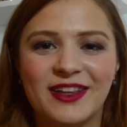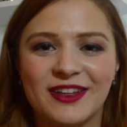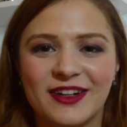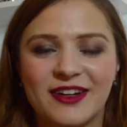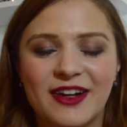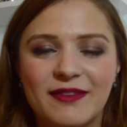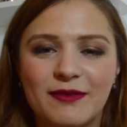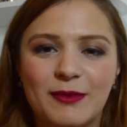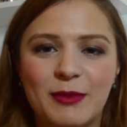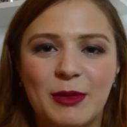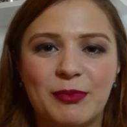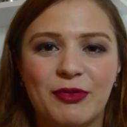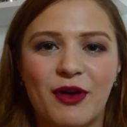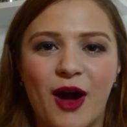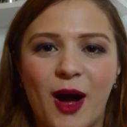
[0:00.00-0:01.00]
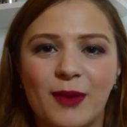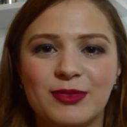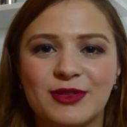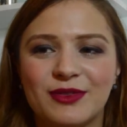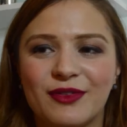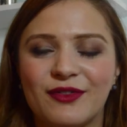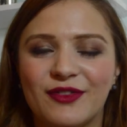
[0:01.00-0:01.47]
they're giving me
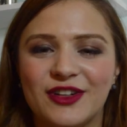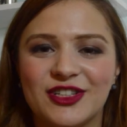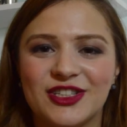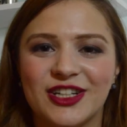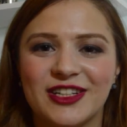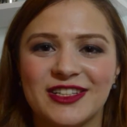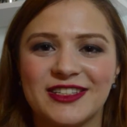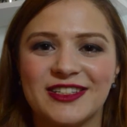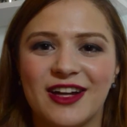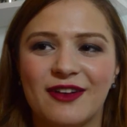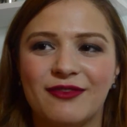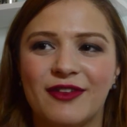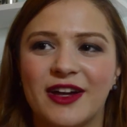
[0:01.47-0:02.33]
props for finishing stuff.